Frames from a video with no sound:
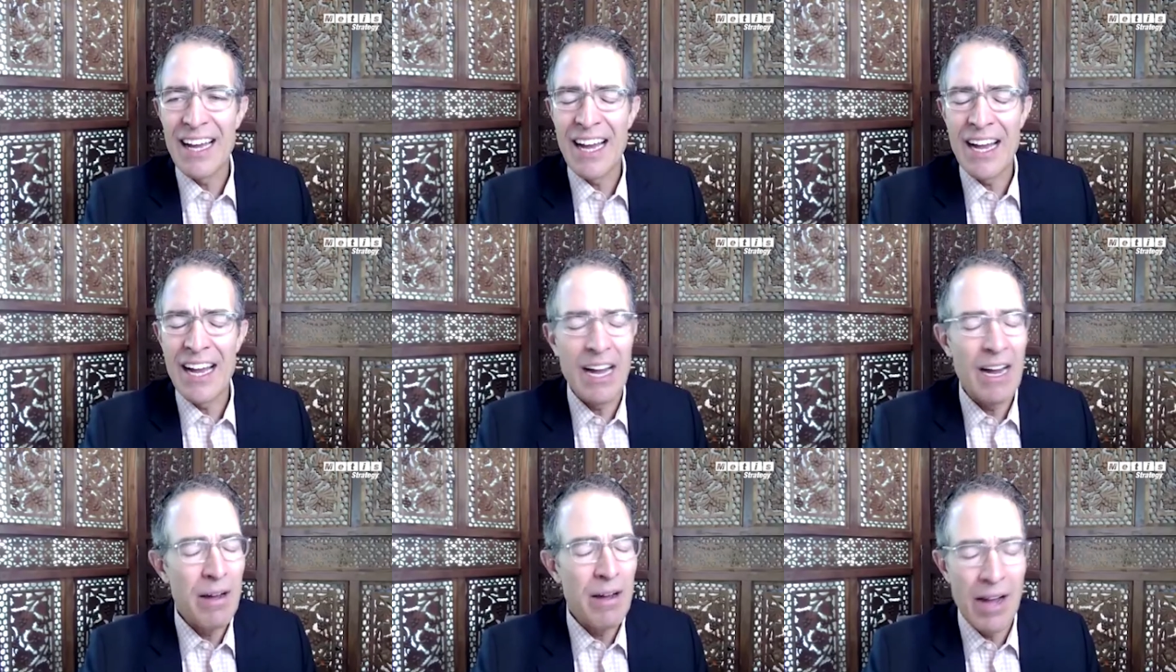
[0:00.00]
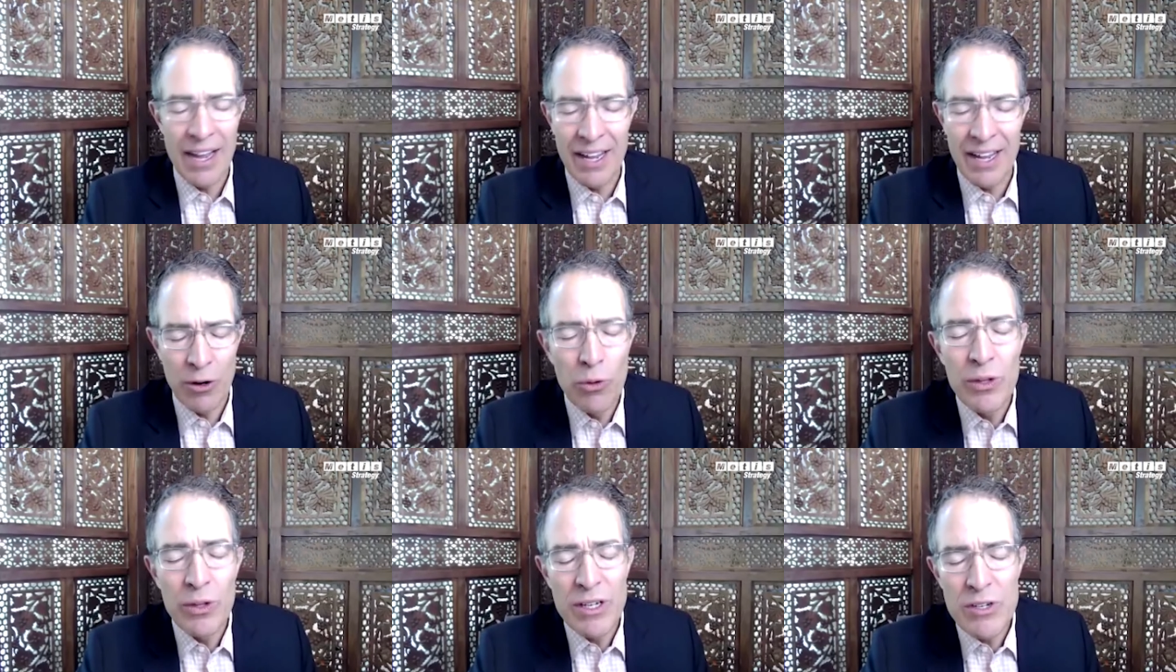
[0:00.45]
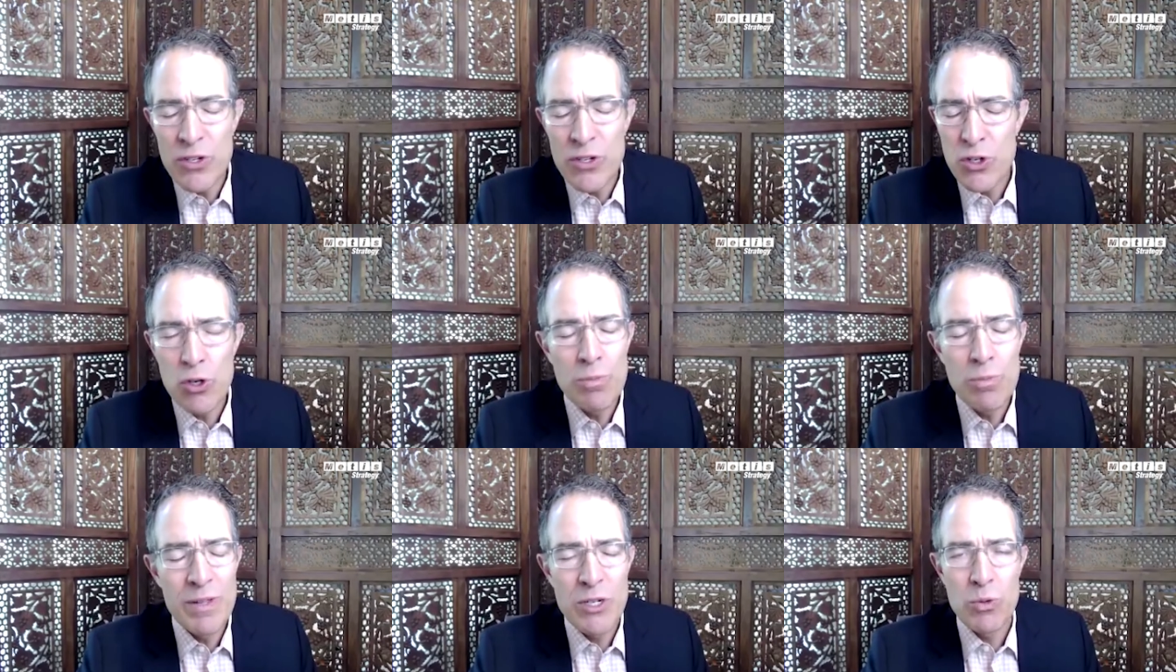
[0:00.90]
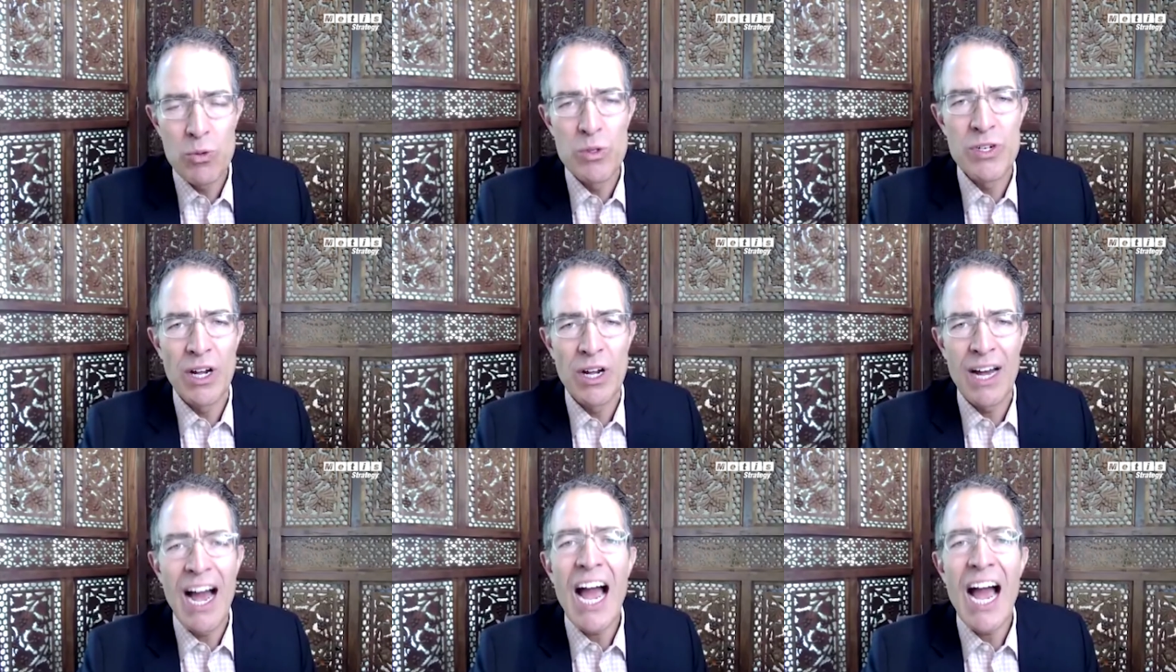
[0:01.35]
I, I can only assume this
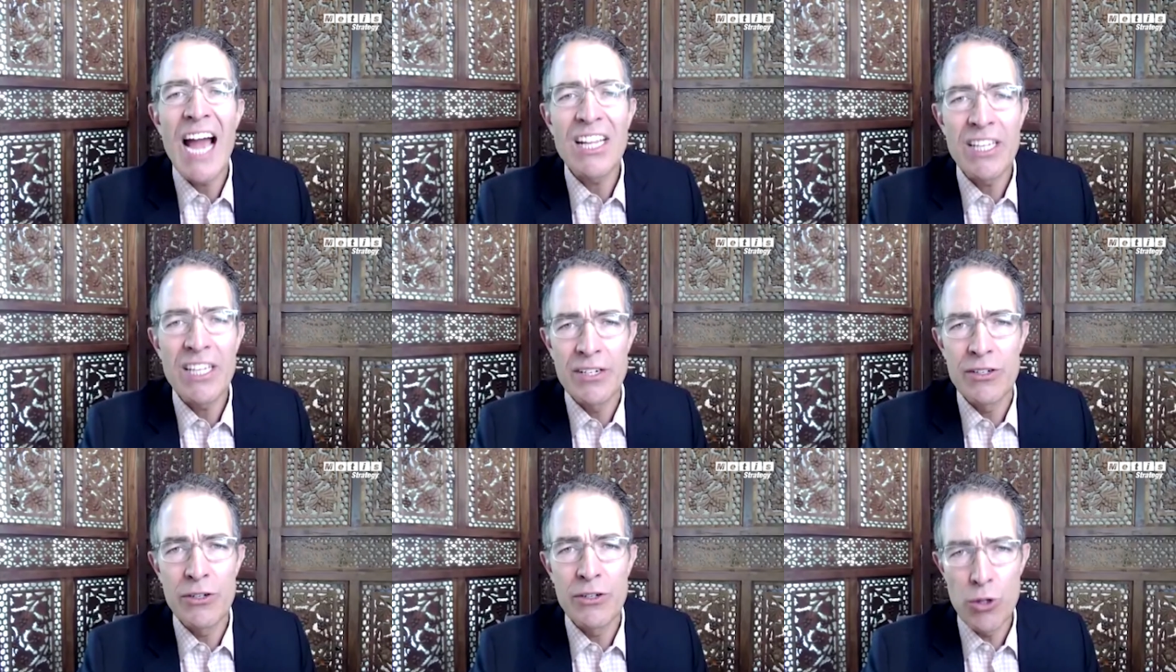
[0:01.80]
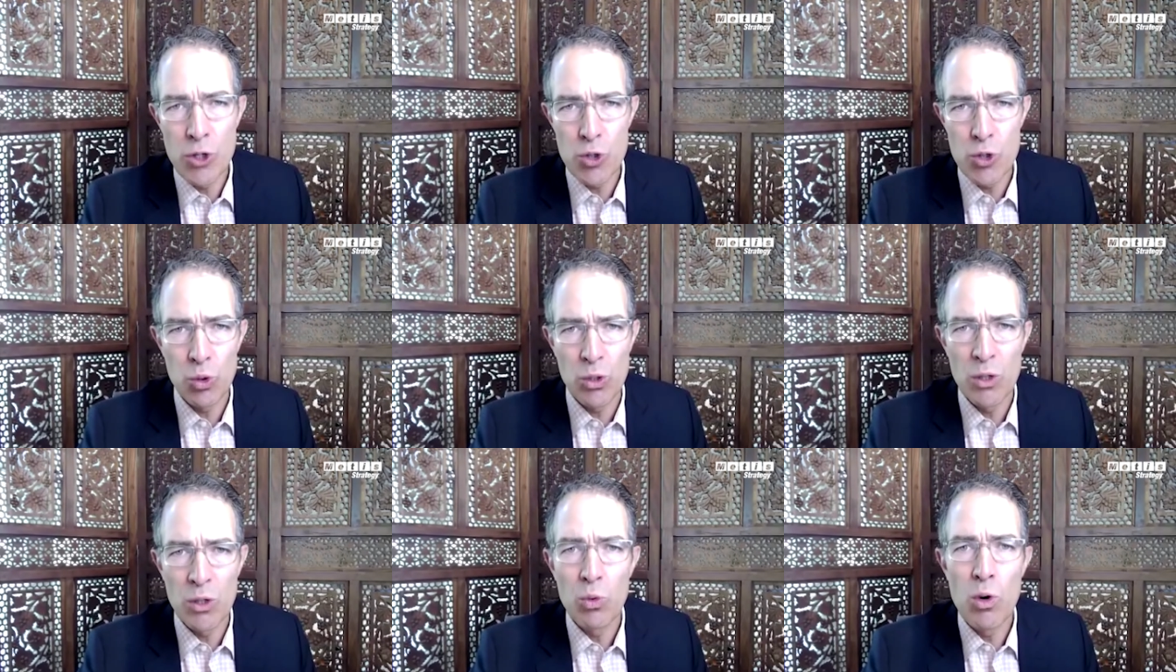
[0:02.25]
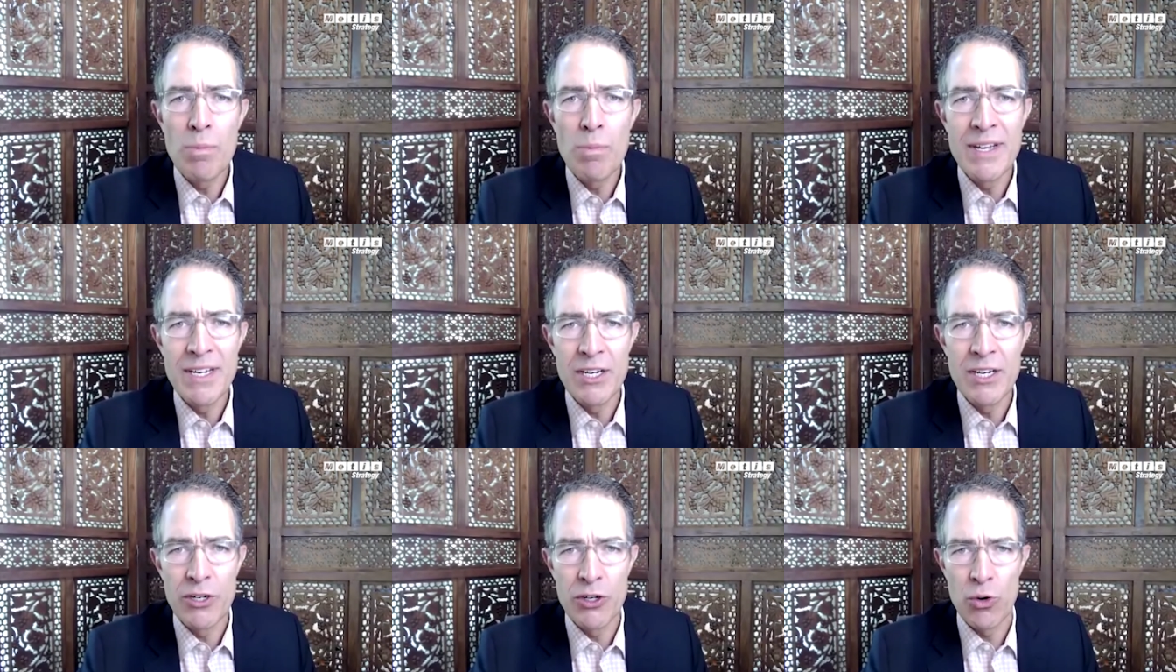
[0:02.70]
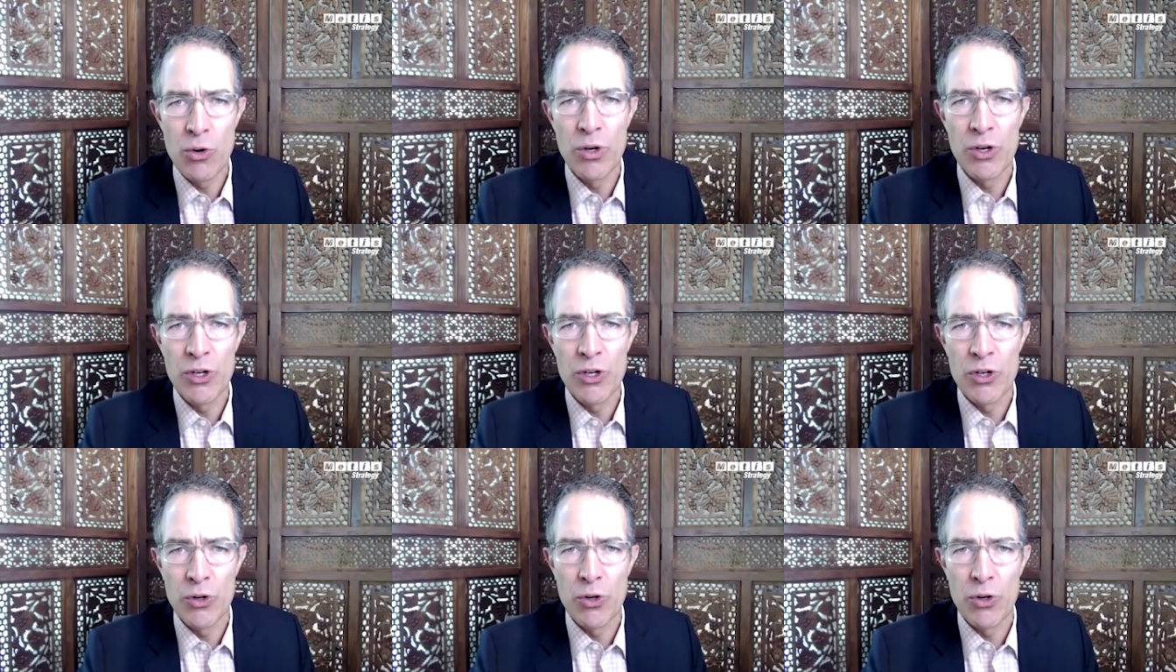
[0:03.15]
was highly unusual. A woman in
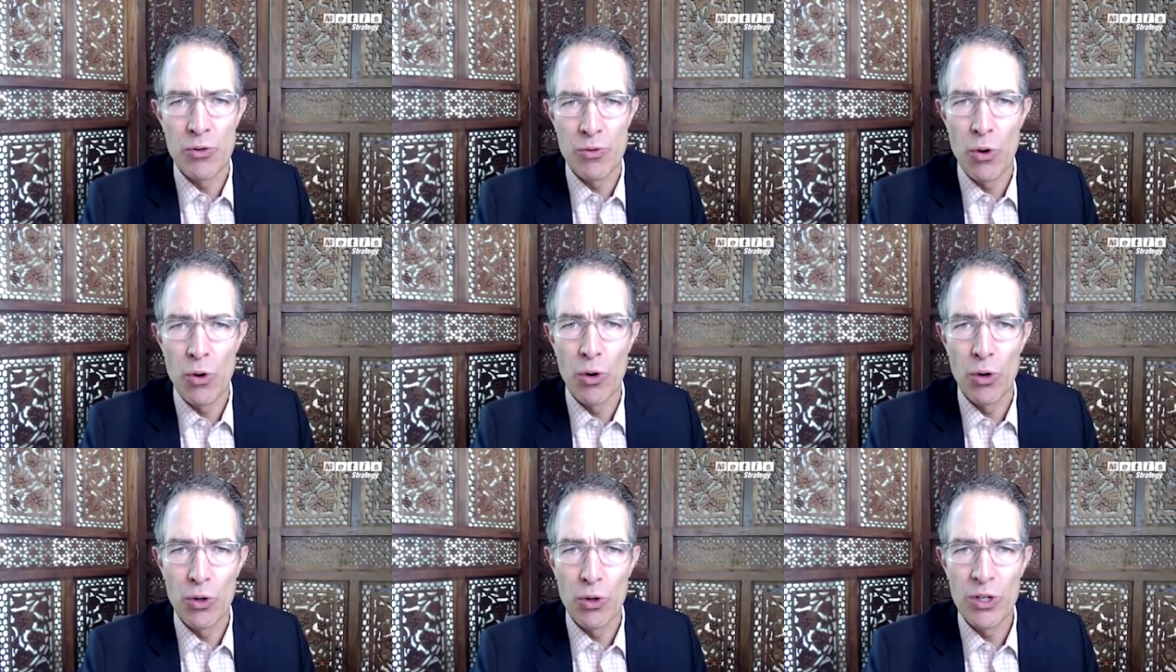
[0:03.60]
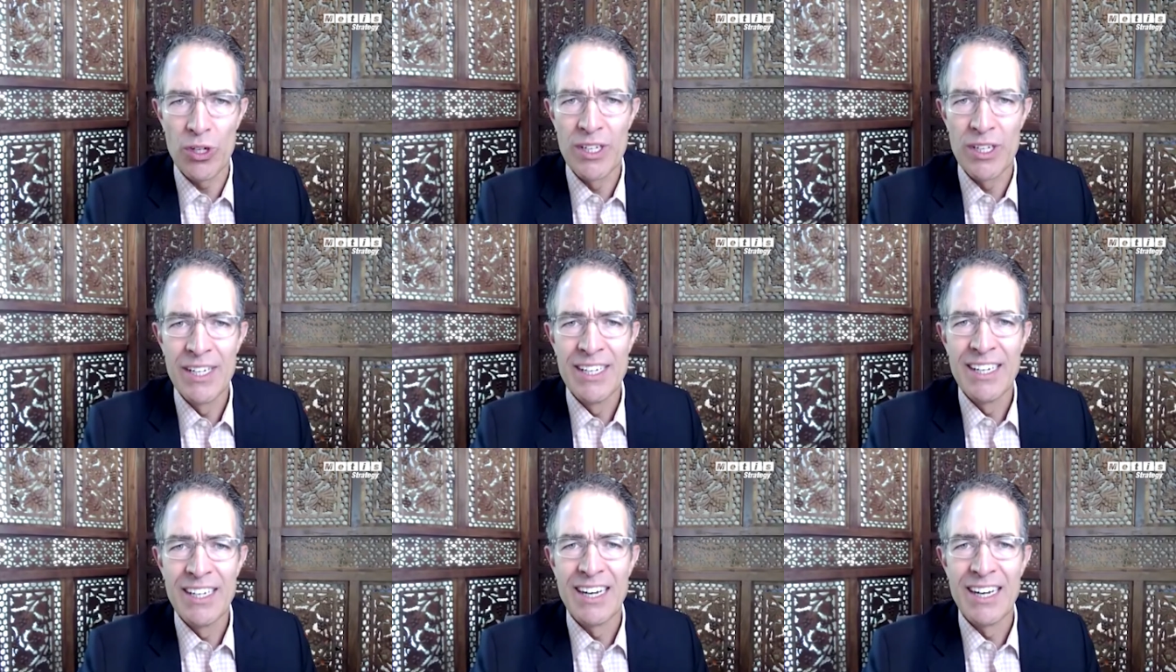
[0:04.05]
your your role.